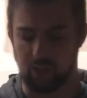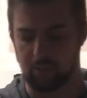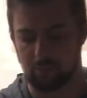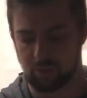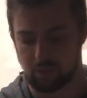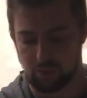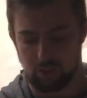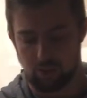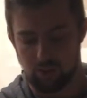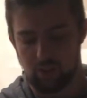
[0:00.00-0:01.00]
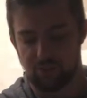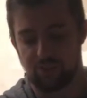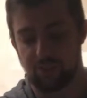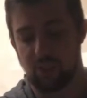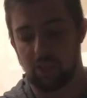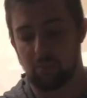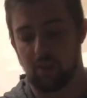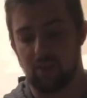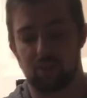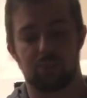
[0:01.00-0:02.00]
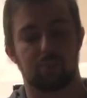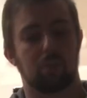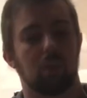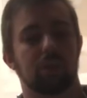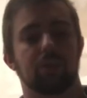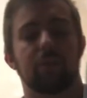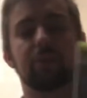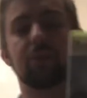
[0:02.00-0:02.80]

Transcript: games. Same as Plants vs